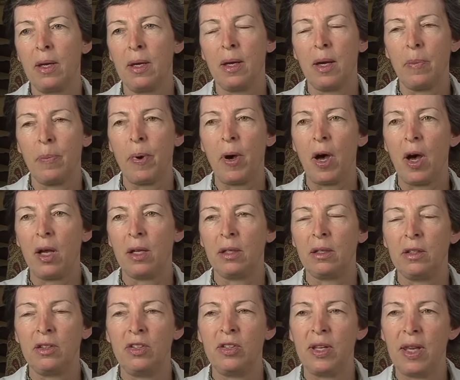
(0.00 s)
a pot,
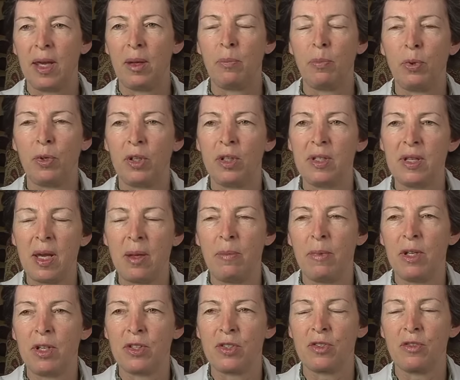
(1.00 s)
you can't put it down
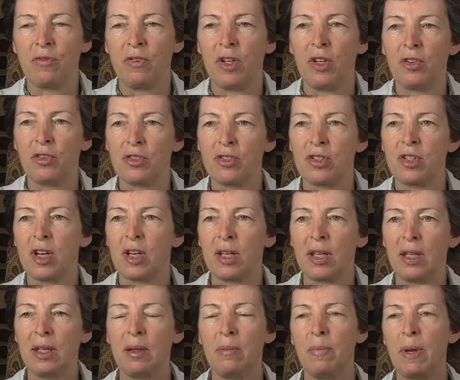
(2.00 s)
because the finger is stuck
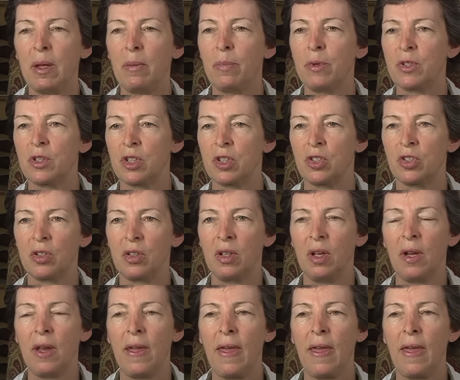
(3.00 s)
in a bent position.